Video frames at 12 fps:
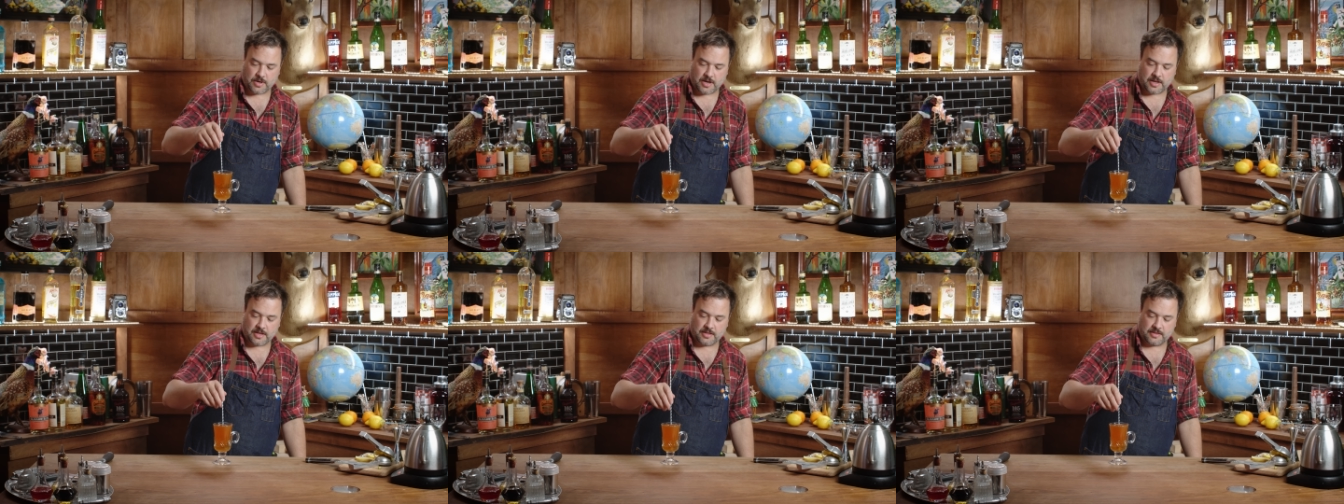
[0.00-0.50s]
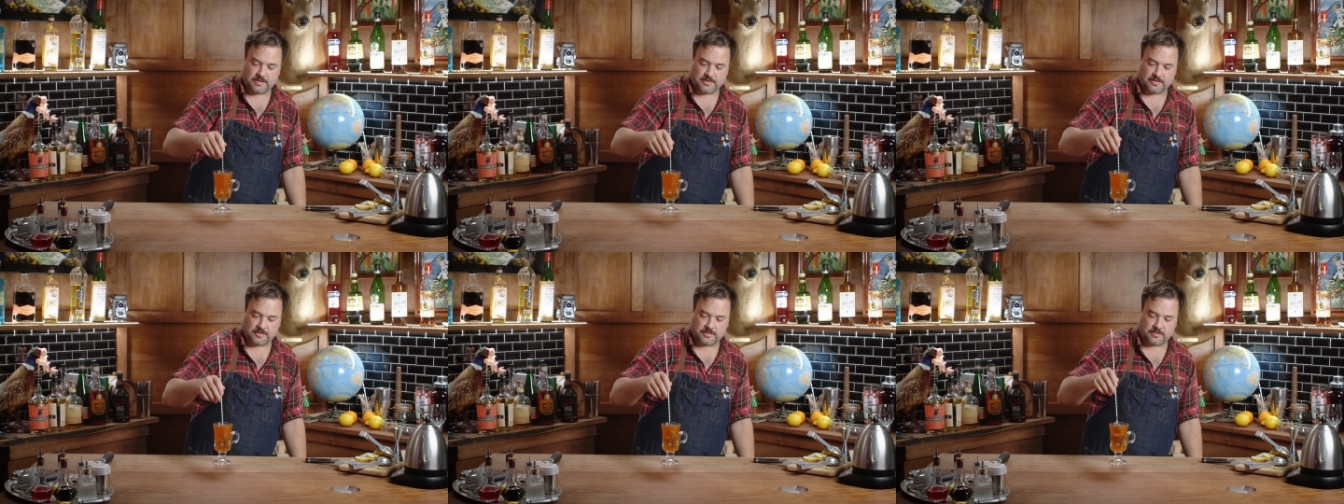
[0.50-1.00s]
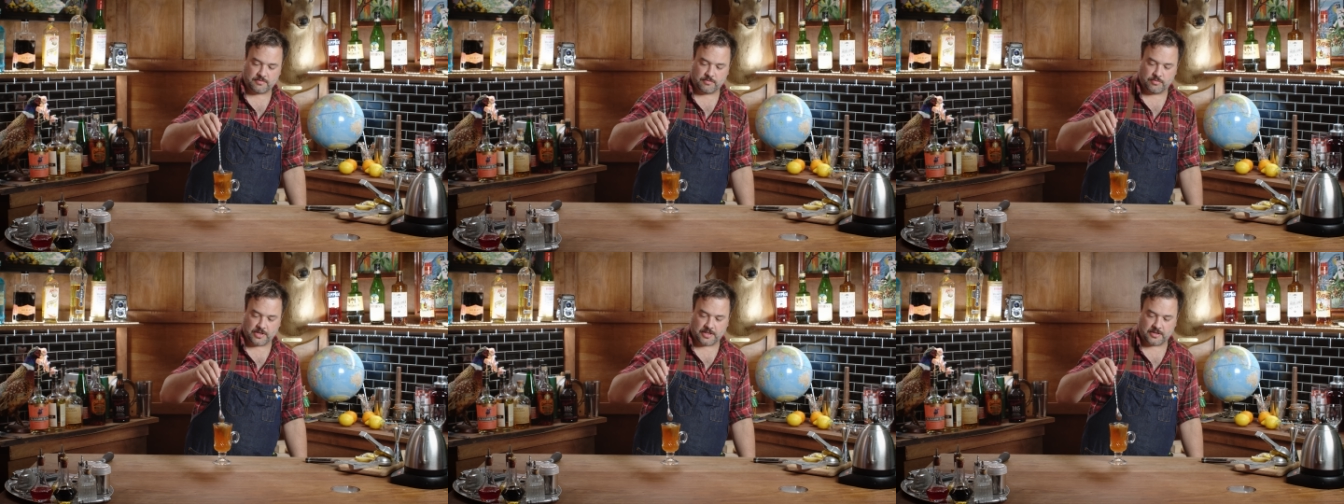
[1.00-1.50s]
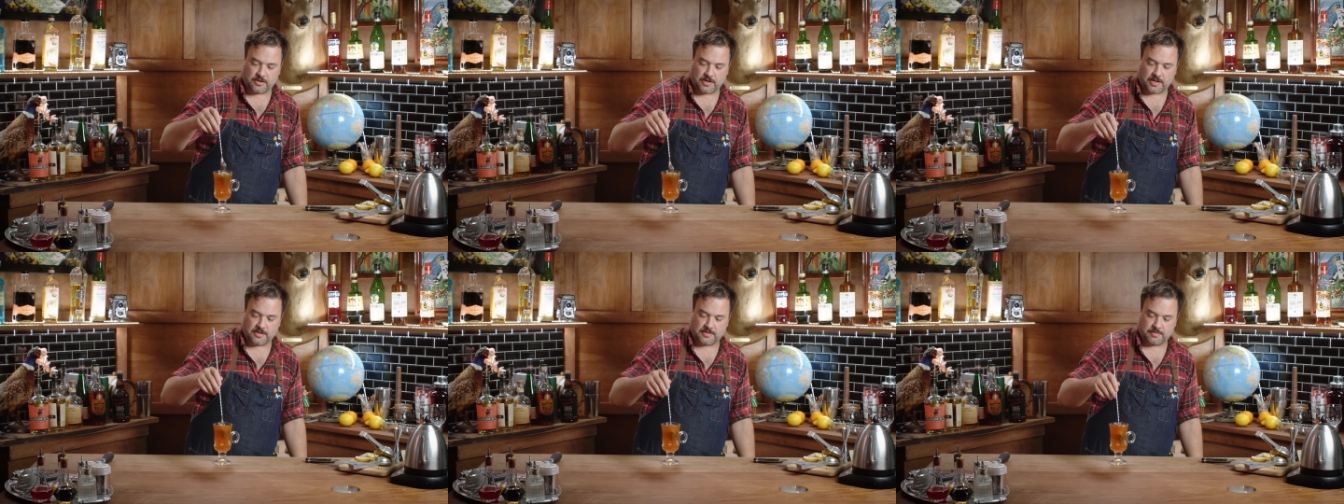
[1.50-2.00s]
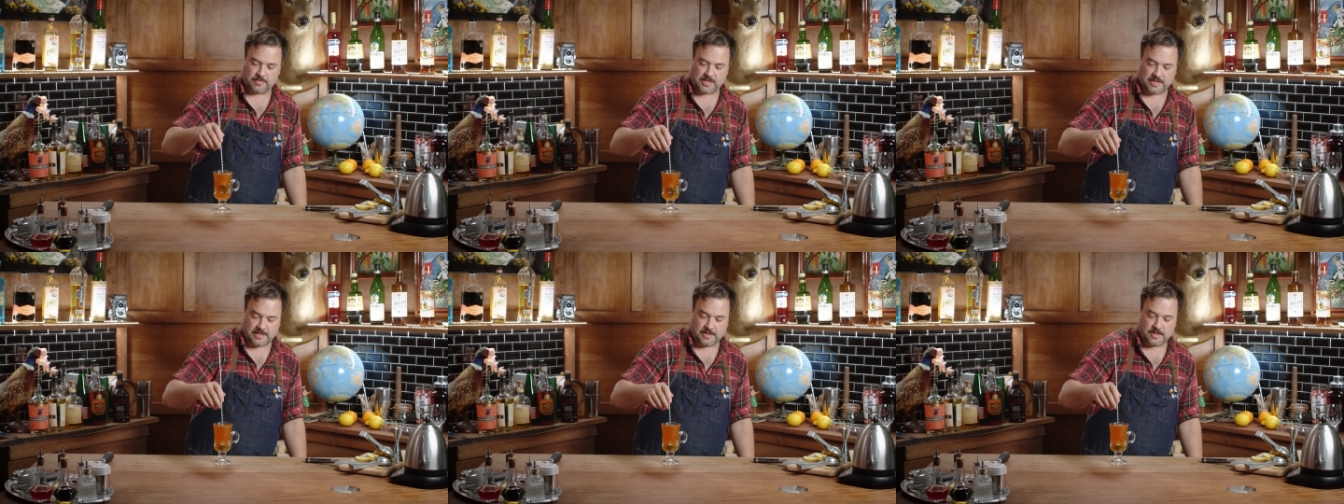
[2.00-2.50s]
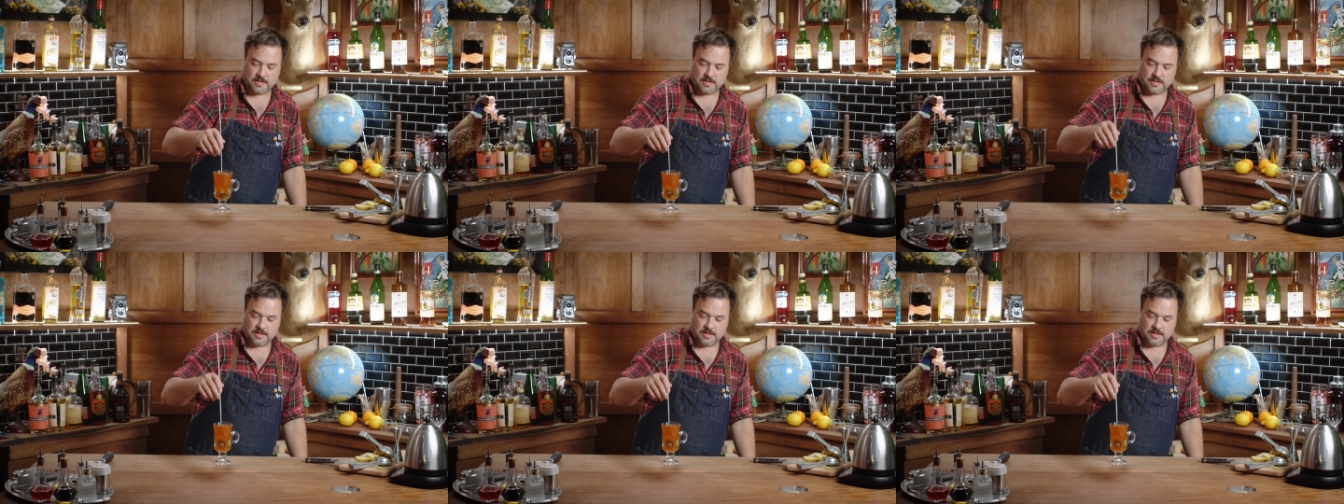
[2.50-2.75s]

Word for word: We're getting, this is really turning into some tea.